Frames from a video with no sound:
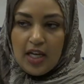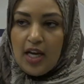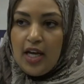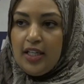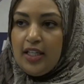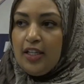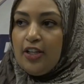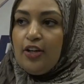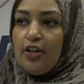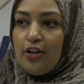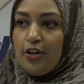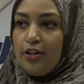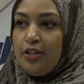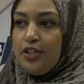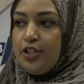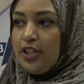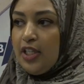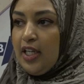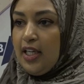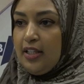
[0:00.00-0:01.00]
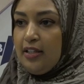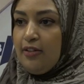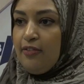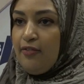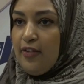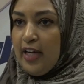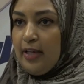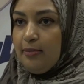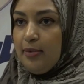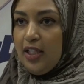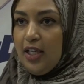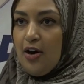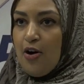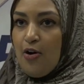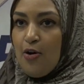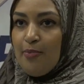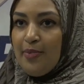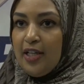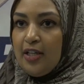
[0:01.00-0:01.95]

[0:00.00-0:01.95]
And encourage in the family home,